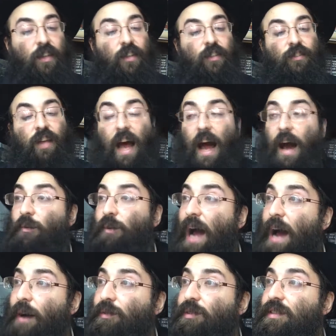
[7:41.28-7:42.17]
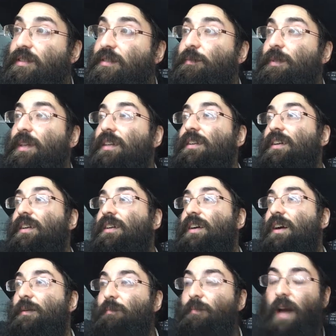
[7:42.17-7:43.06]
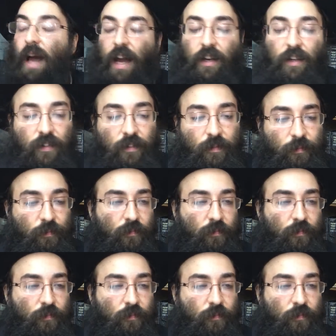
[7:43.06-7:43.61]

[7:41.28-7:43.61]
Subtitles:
So how is the smicha going to come back?